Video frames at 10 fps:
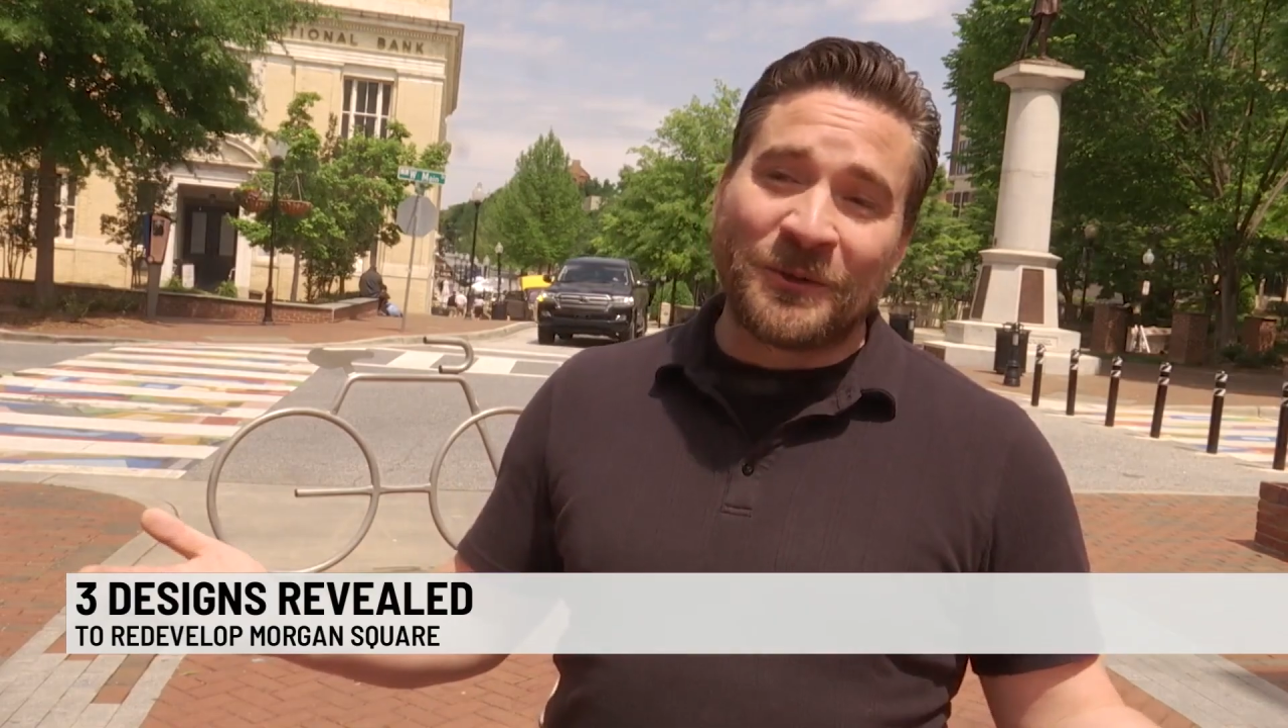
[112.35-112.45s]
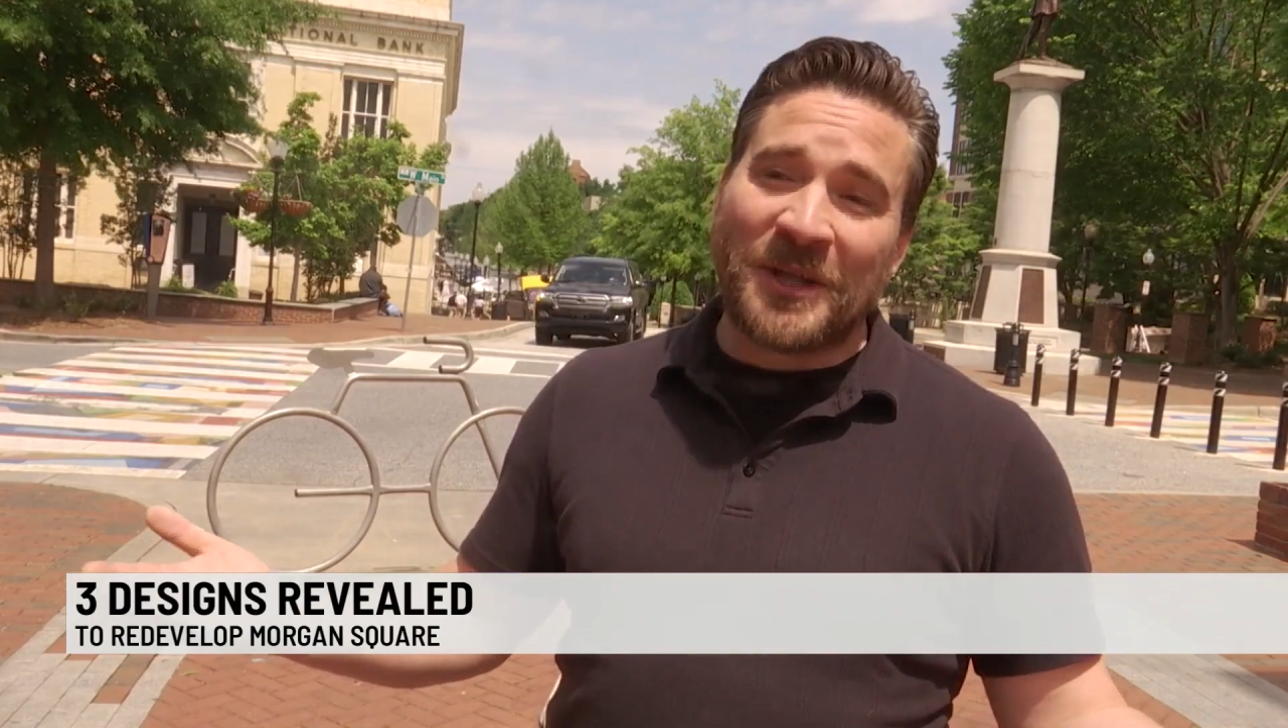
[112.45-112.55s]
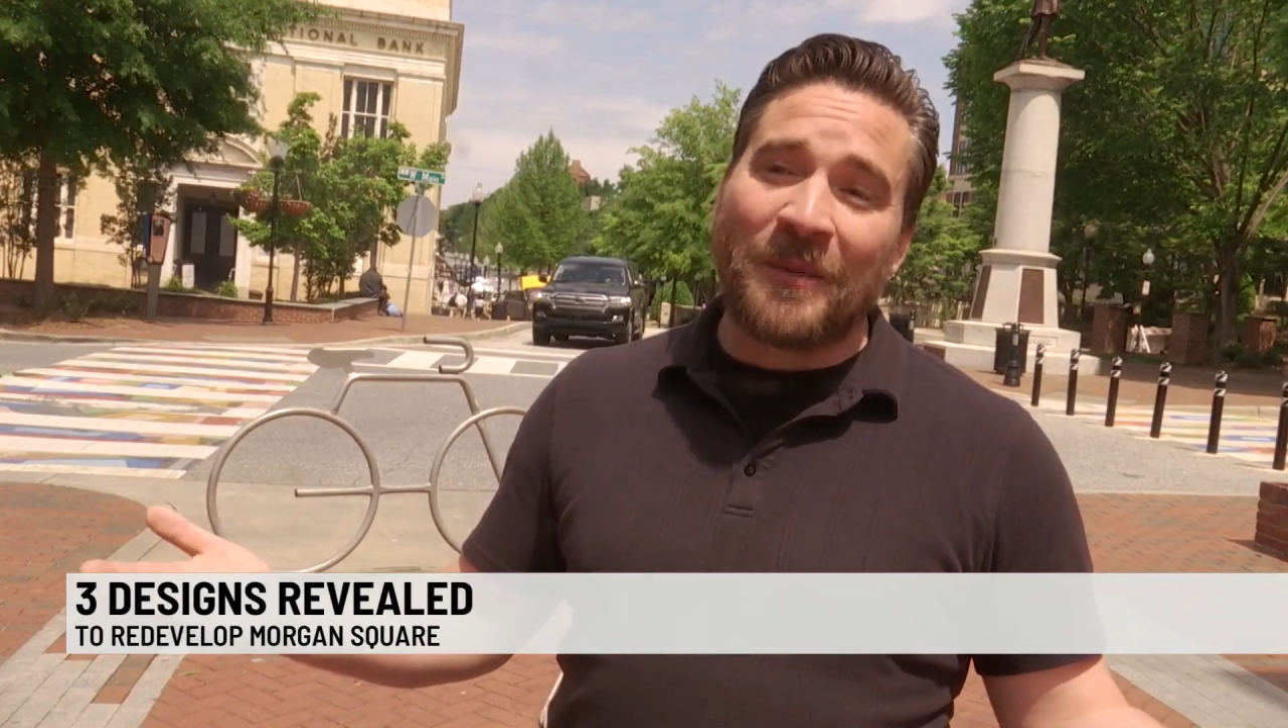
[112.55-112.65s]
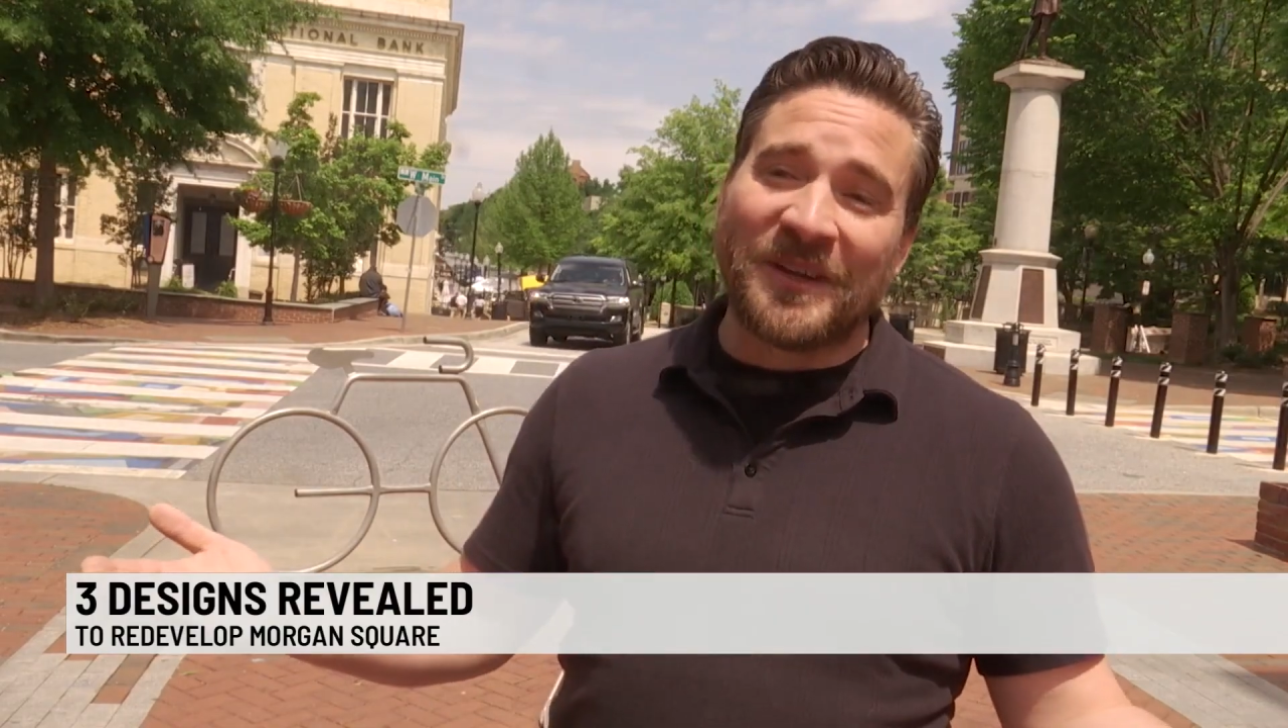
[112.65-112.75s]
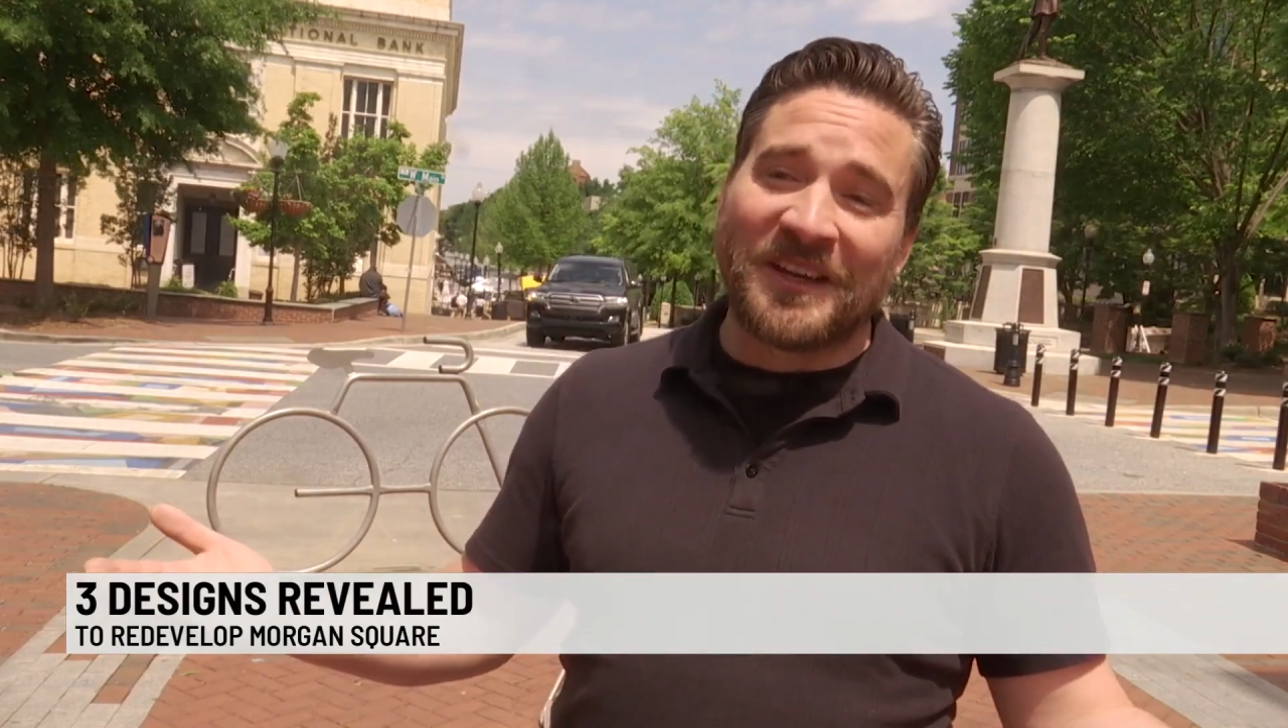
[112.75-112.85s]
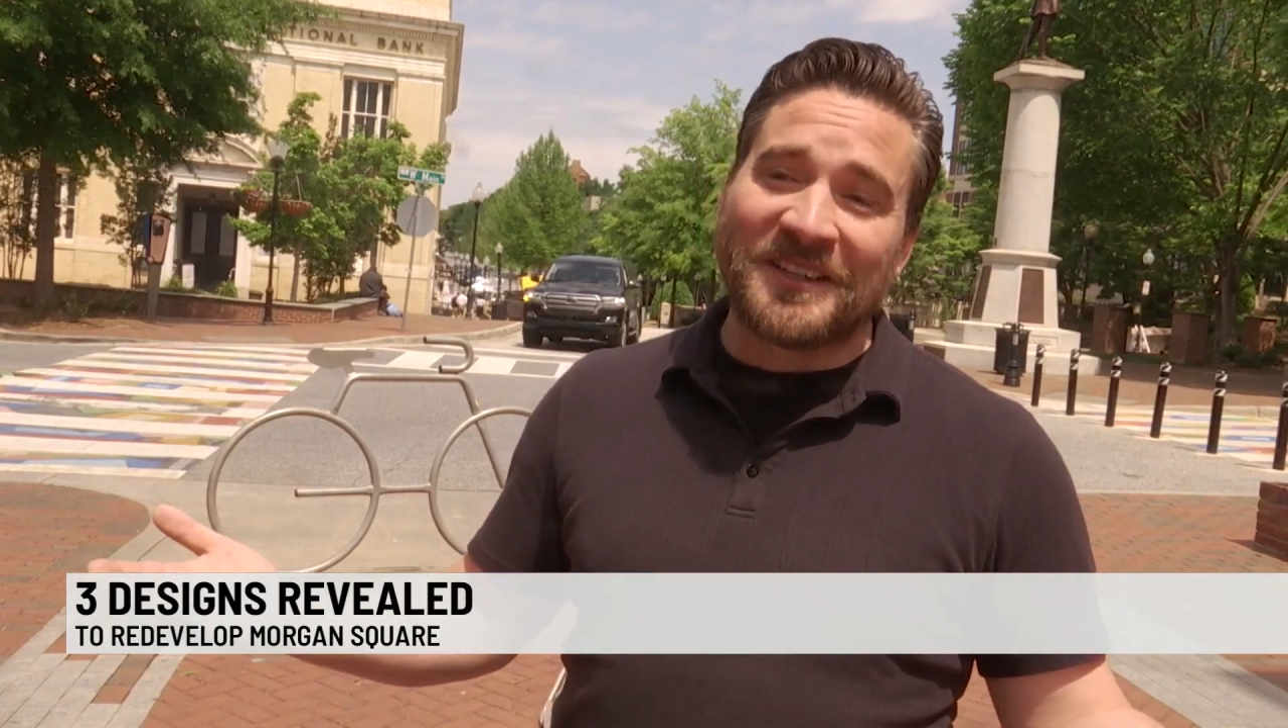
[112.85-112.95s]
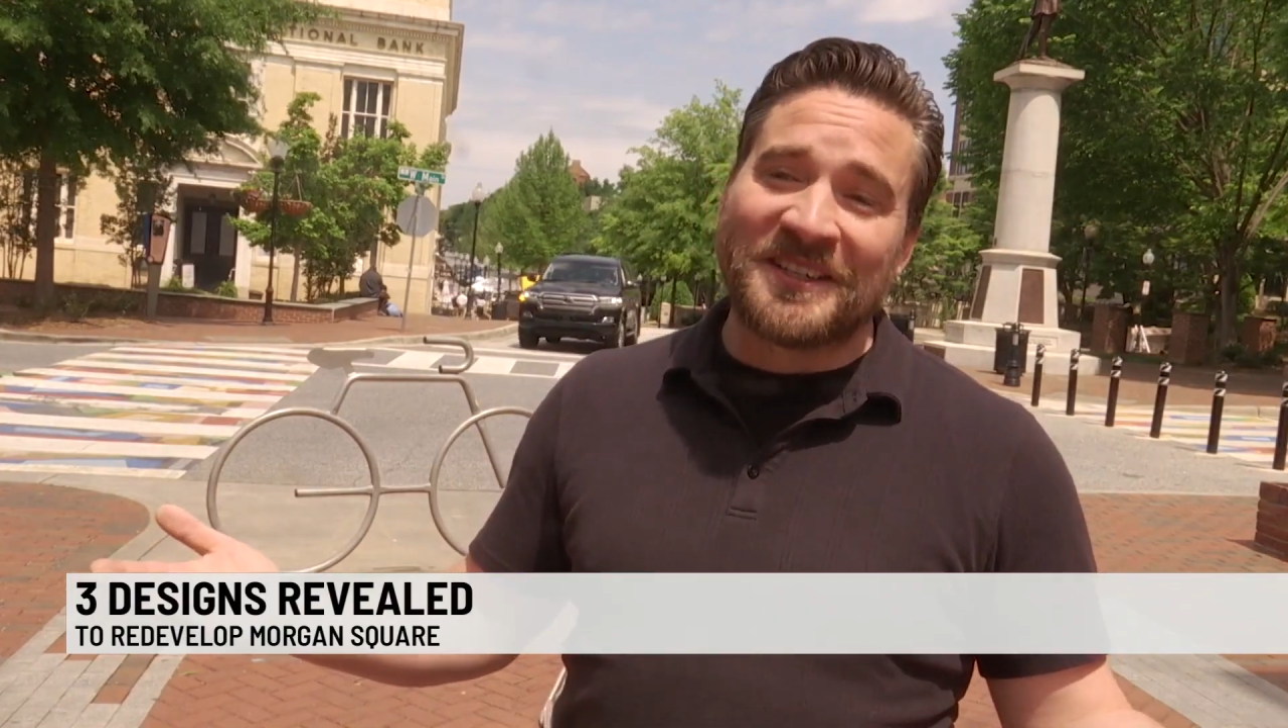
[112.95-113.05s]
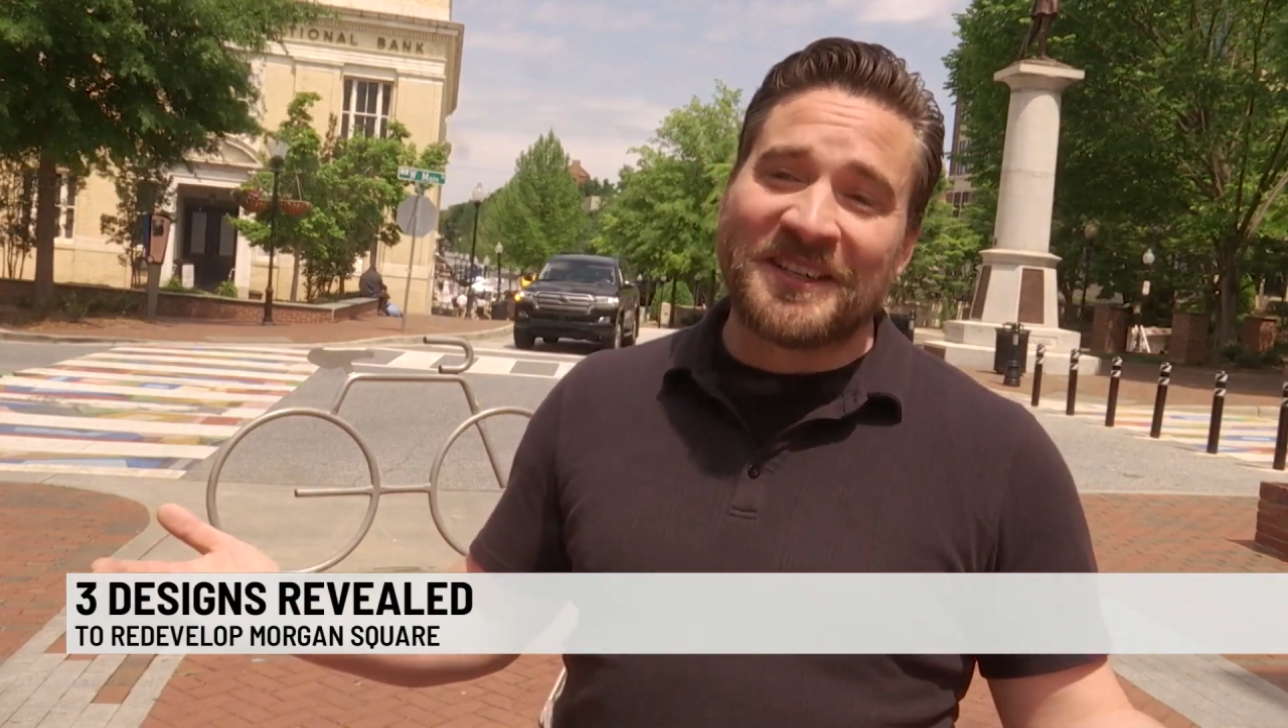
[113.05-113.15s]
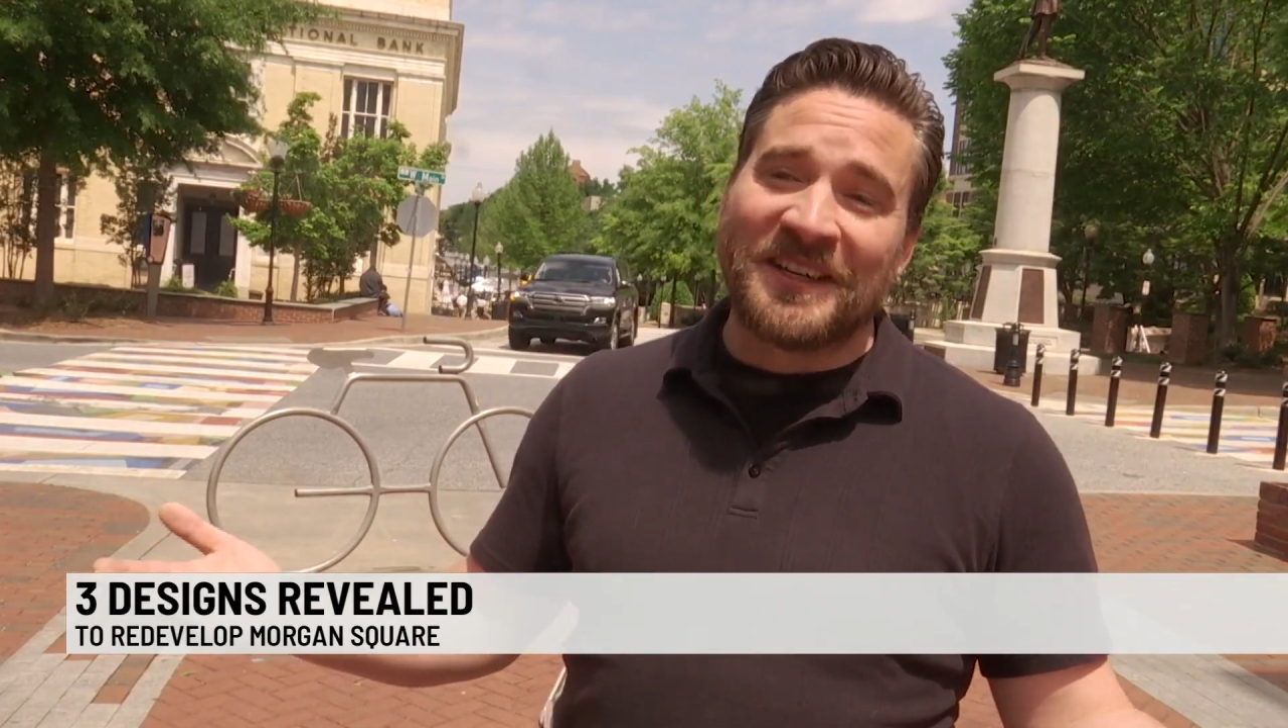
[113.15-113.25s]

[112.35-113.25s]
stopping us.